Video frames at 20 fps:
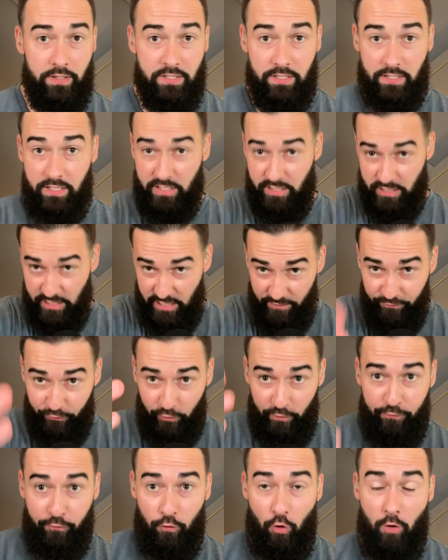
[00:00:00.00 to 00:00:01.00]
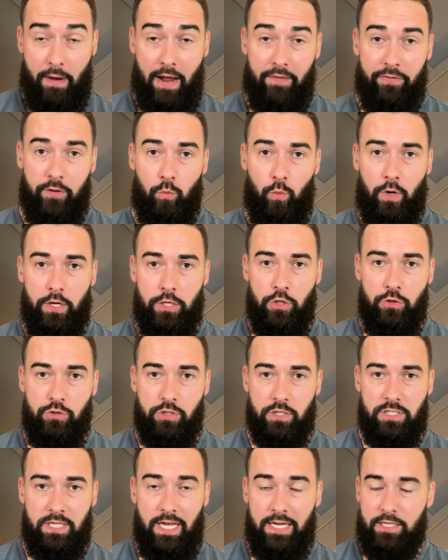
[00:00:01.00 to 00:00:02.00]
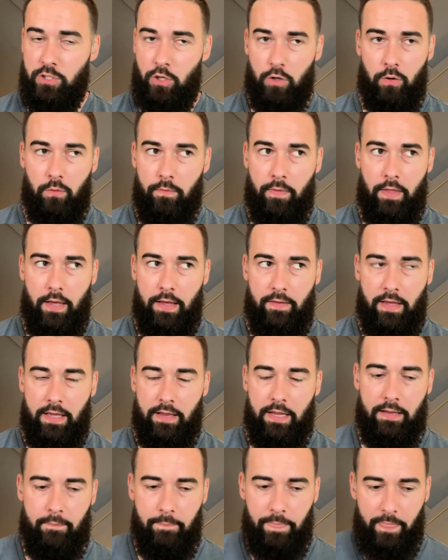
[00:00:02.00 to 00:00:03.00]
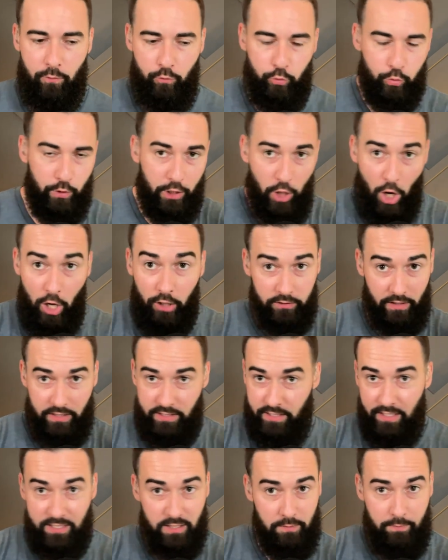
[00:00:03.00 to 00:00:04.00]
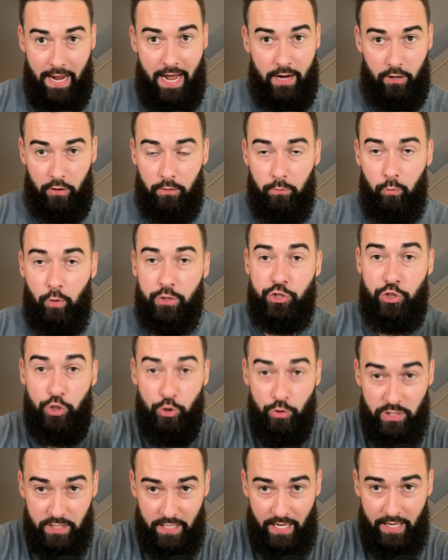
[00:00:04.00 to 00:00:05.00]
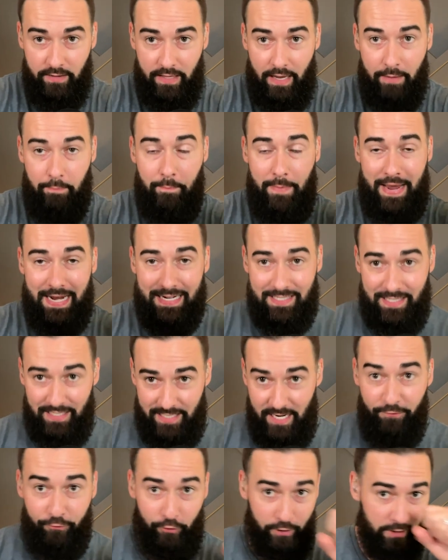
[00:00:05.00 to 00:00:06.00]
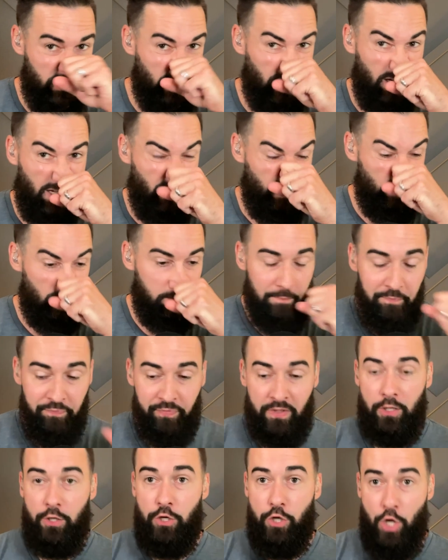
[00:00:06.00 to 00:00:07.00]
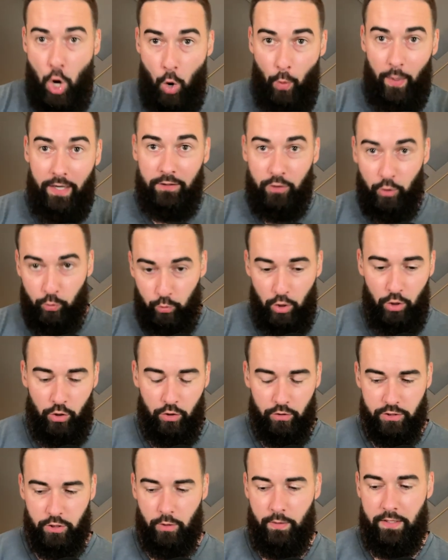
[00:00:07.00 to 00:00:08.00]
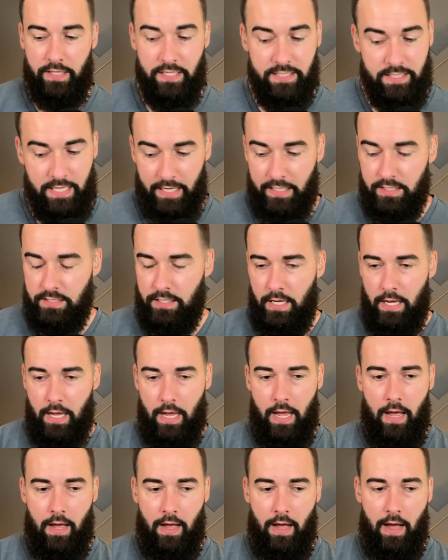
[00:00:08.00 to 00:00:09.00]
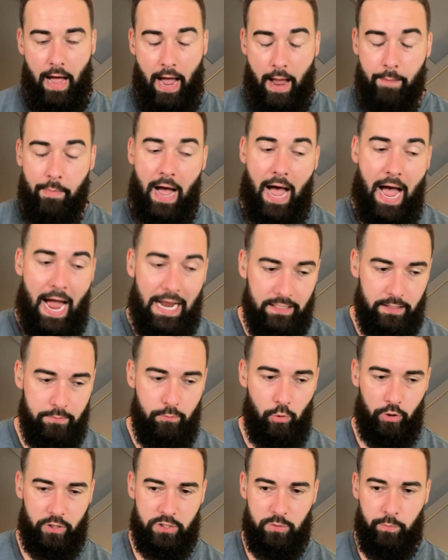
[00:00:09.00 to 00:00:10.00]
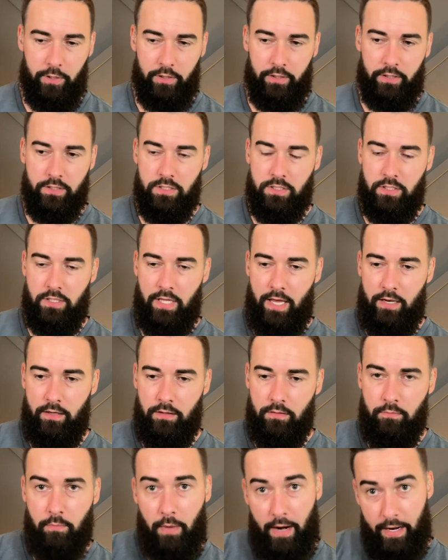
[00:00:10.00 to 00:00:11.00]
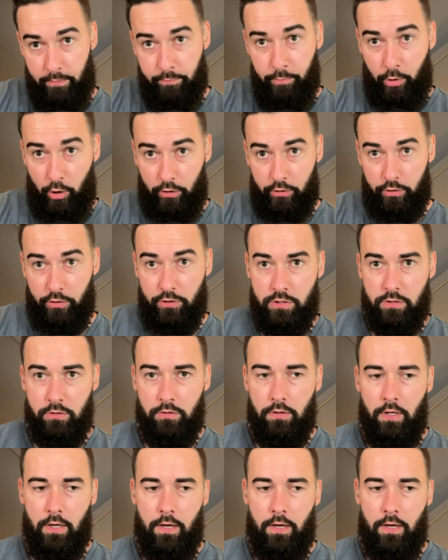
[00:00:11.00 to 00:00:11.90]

it's a different format than what you just said. So regardless, it doesn't matter what you said. That makes the difference is knowing the role. So in this case, I'm highly more experienced than my partners,